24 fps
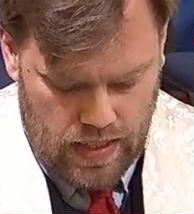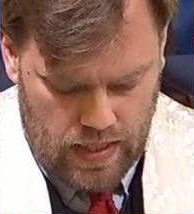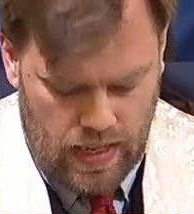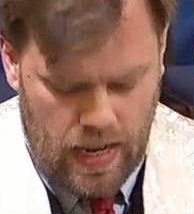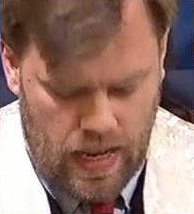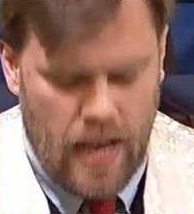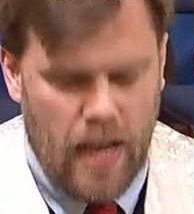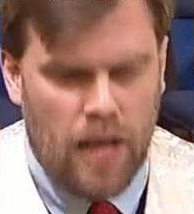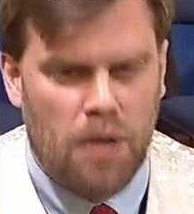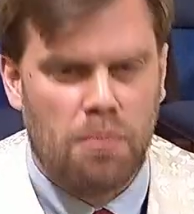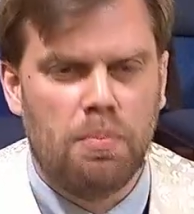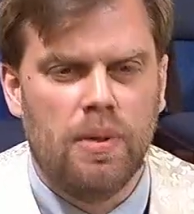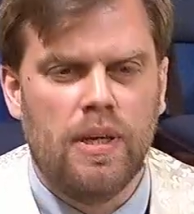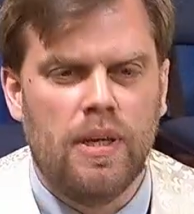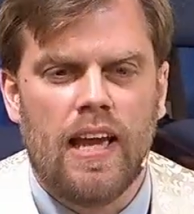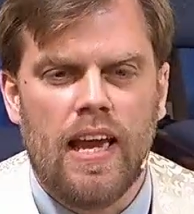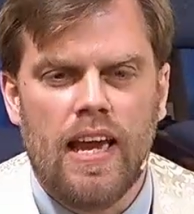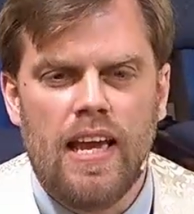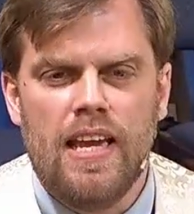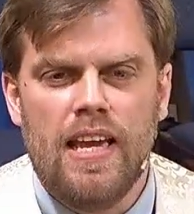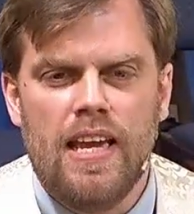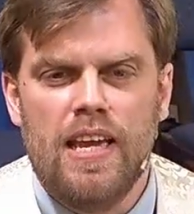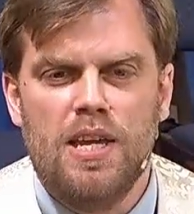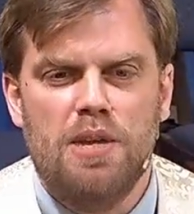God
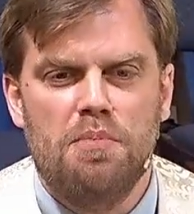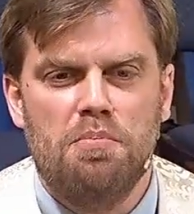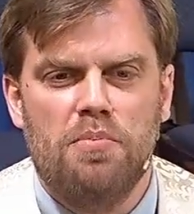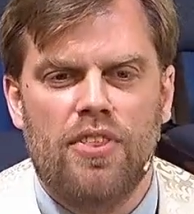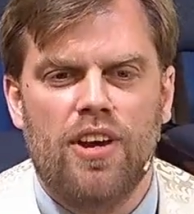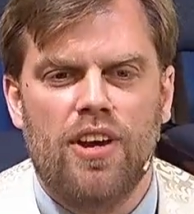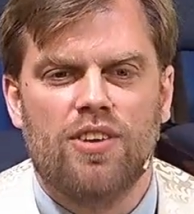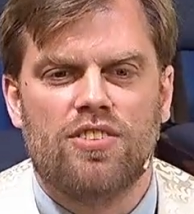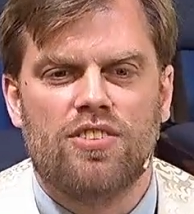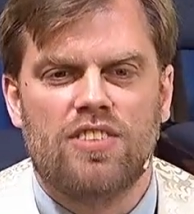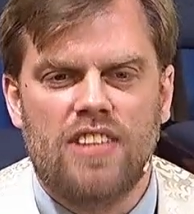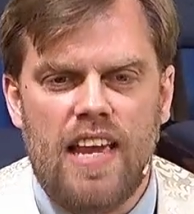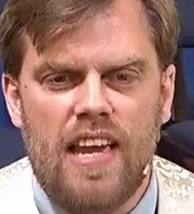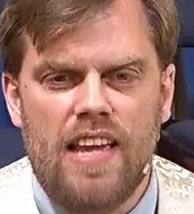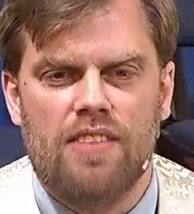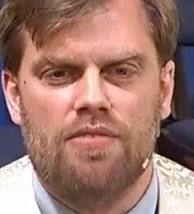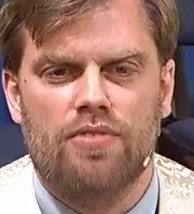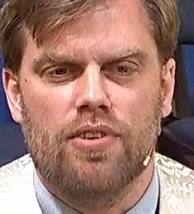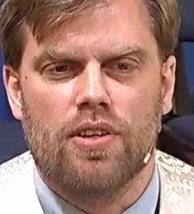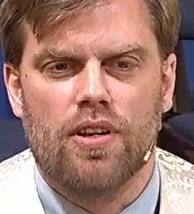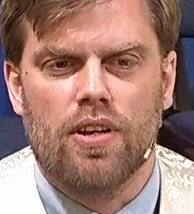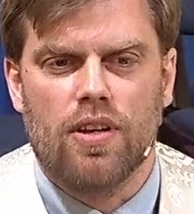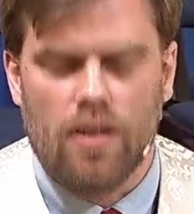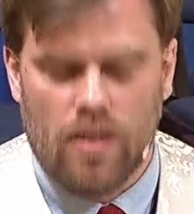became their
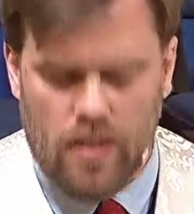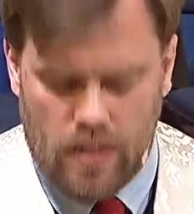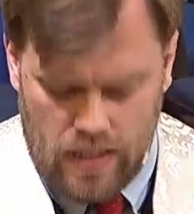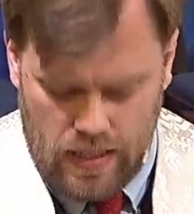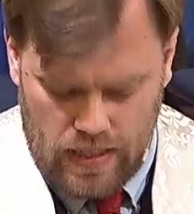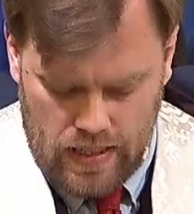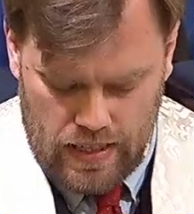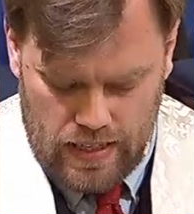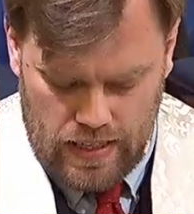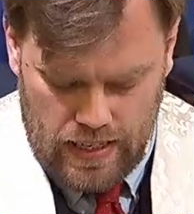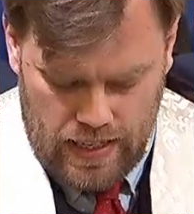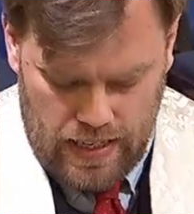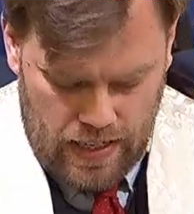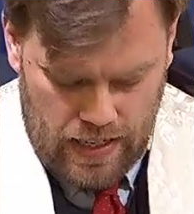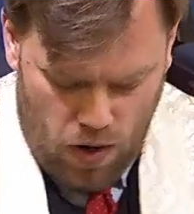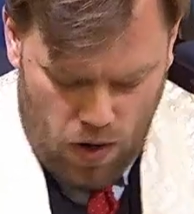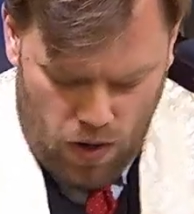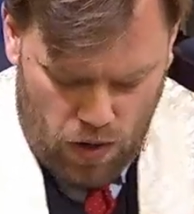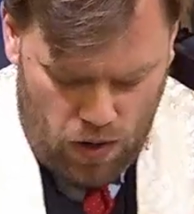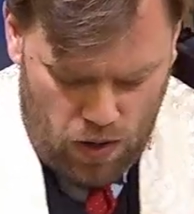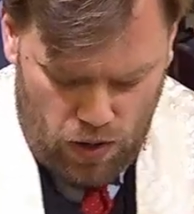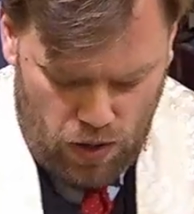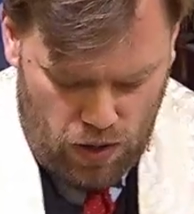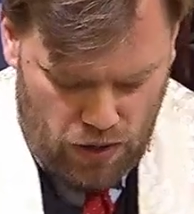Savior. In
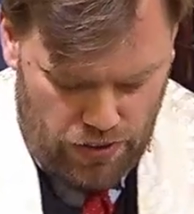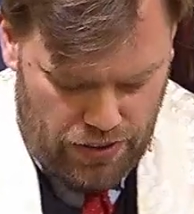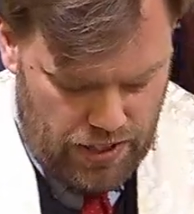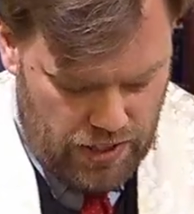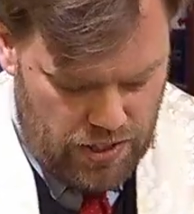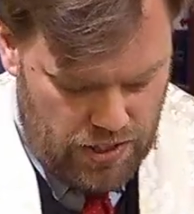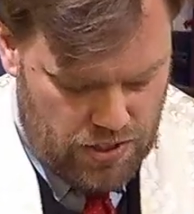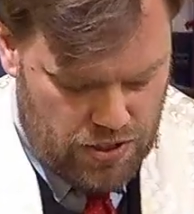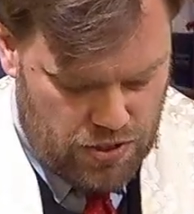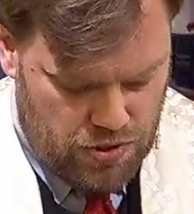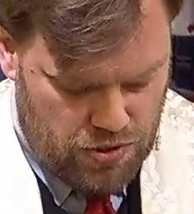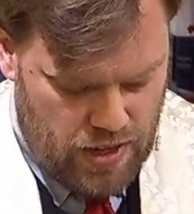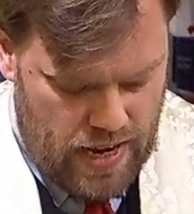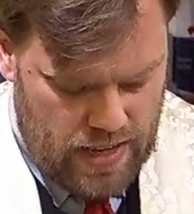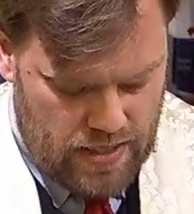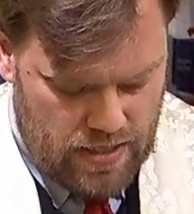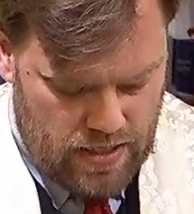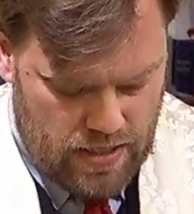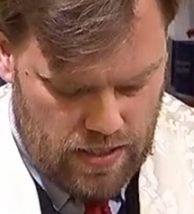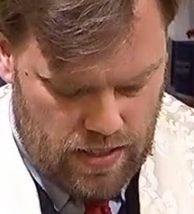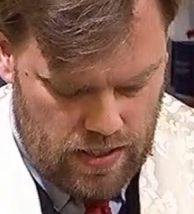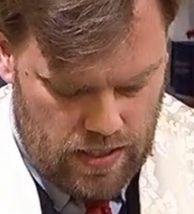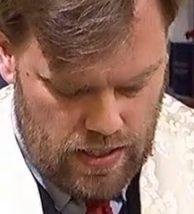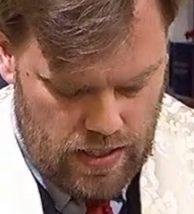all their
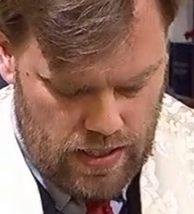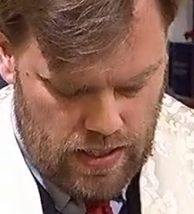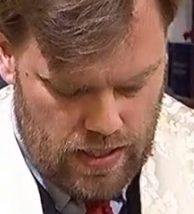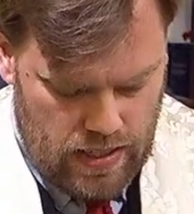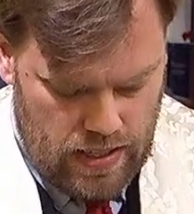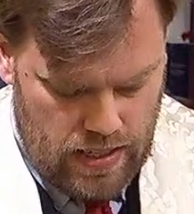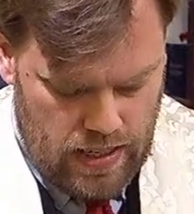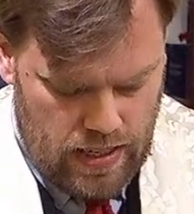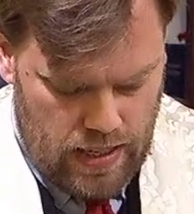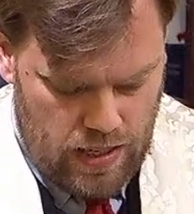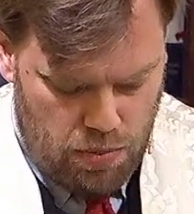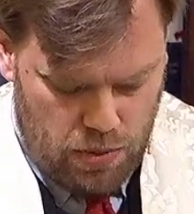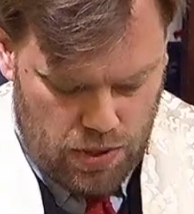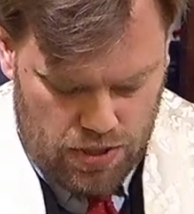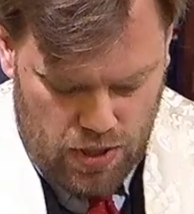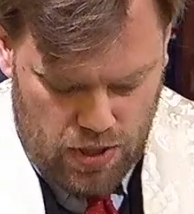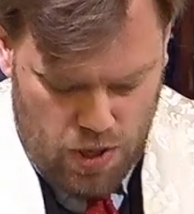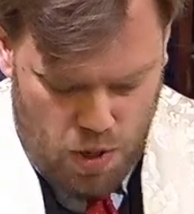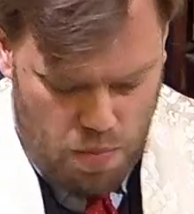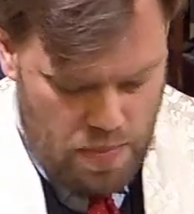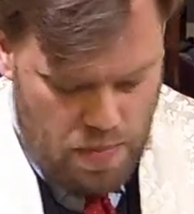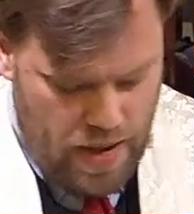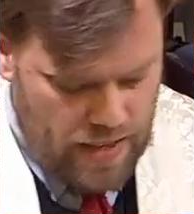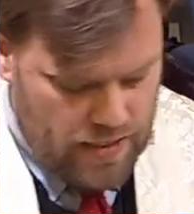distress, it was
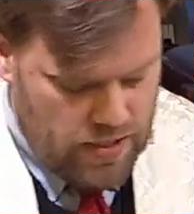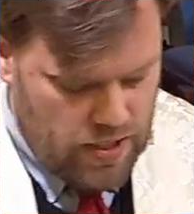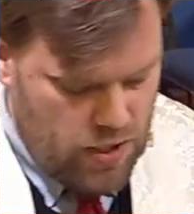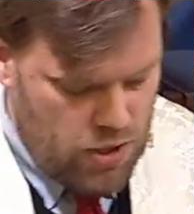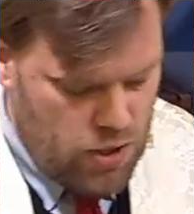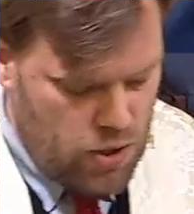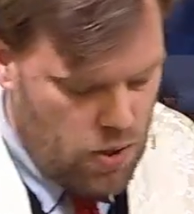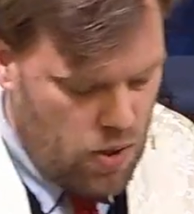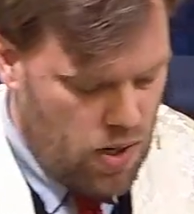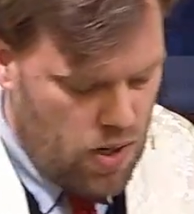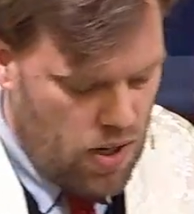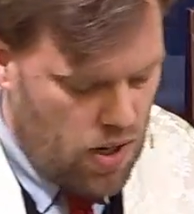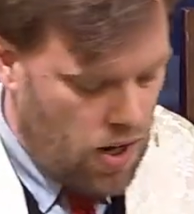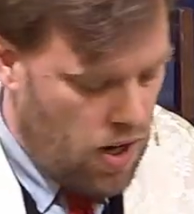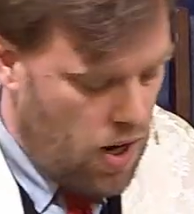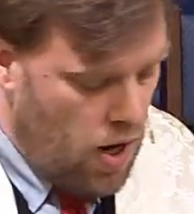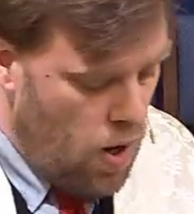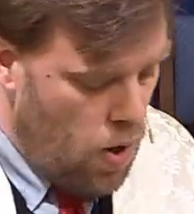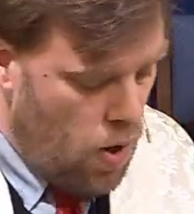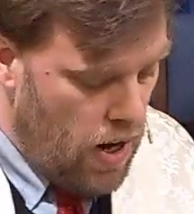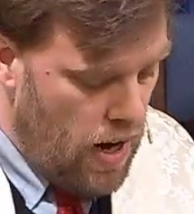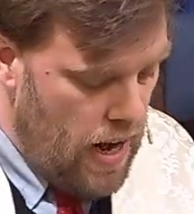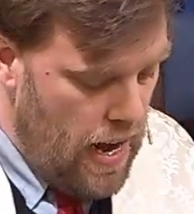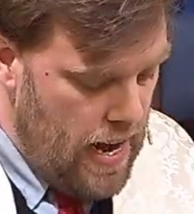no messenger
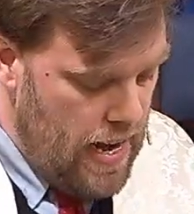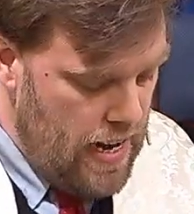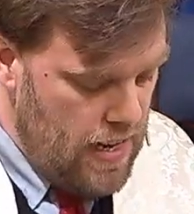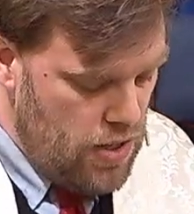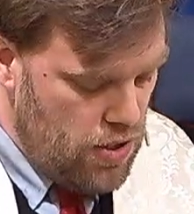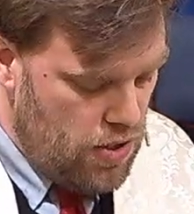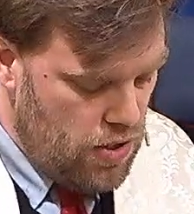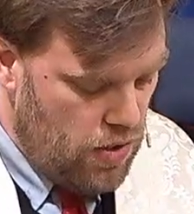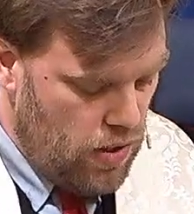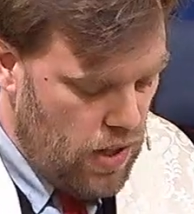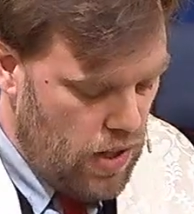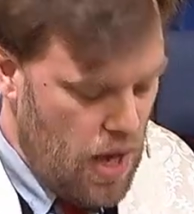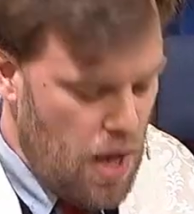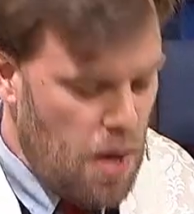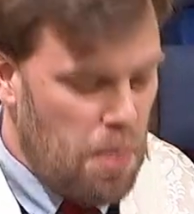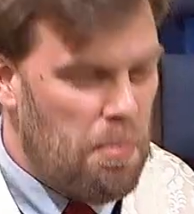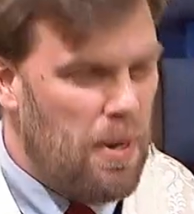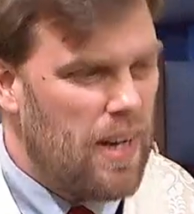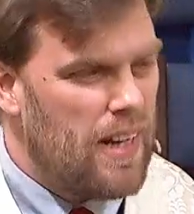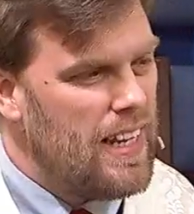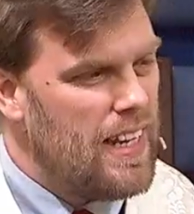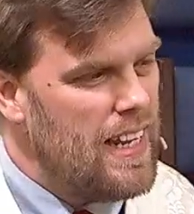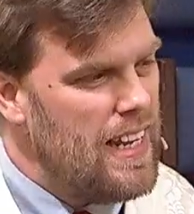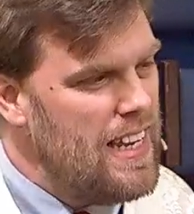or angel,
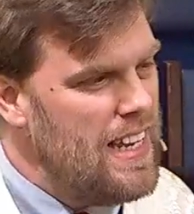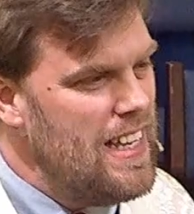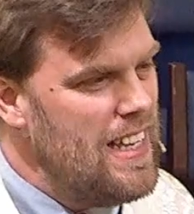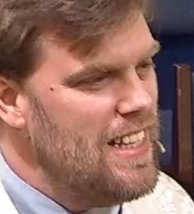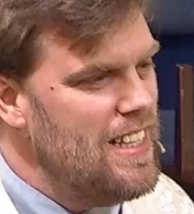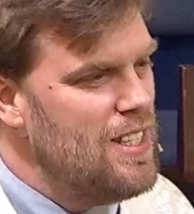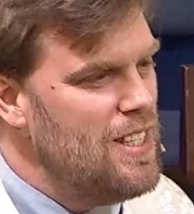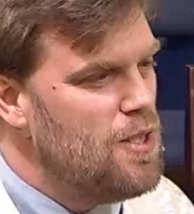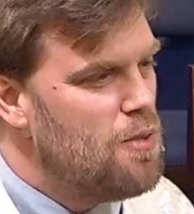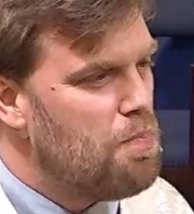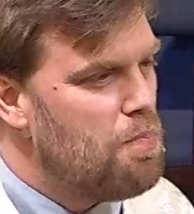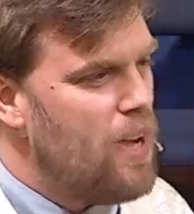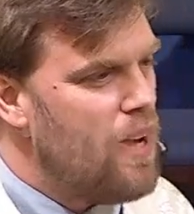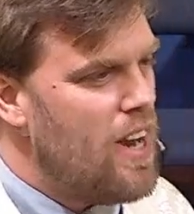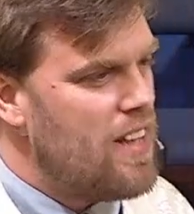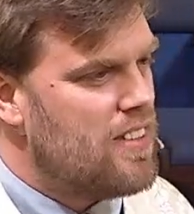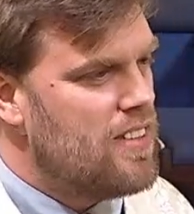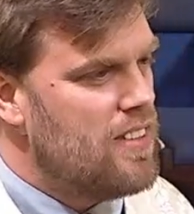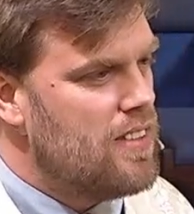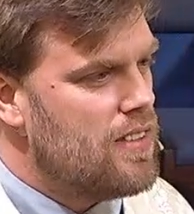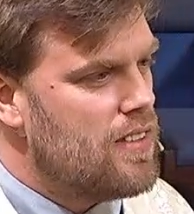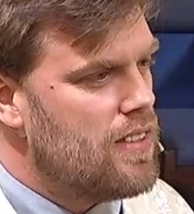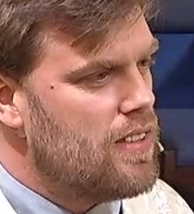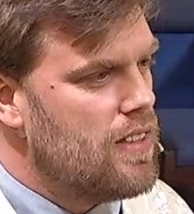but His
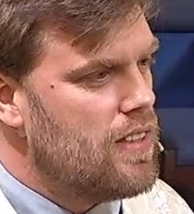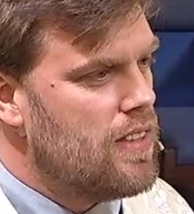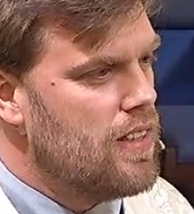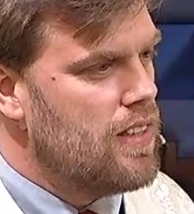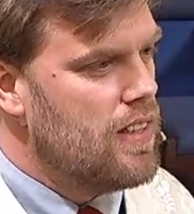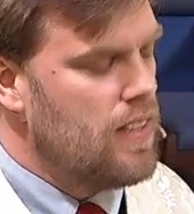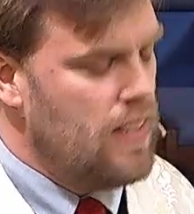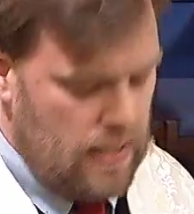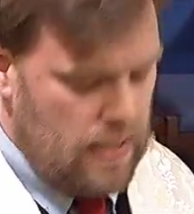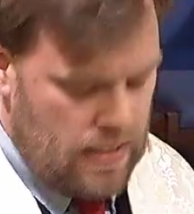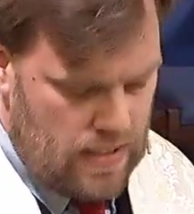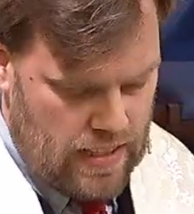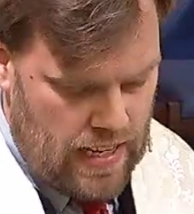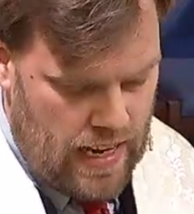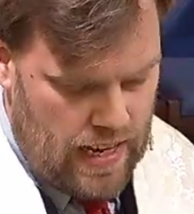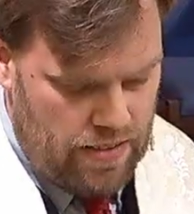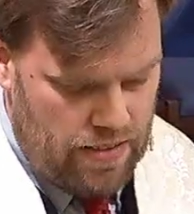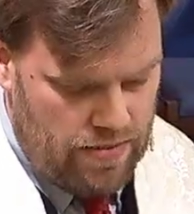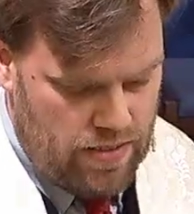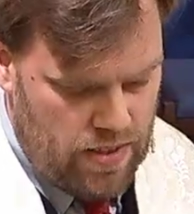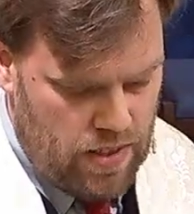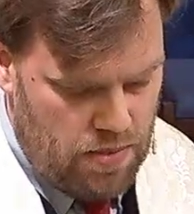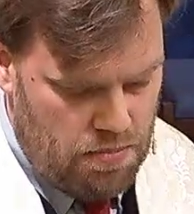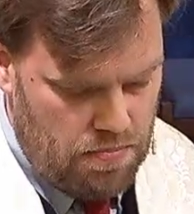presence that
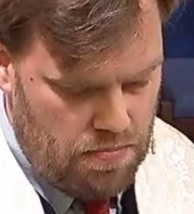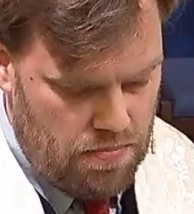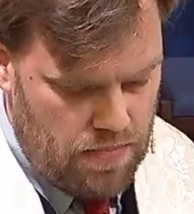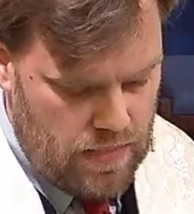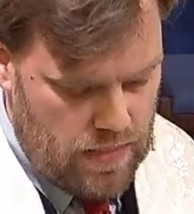saved them.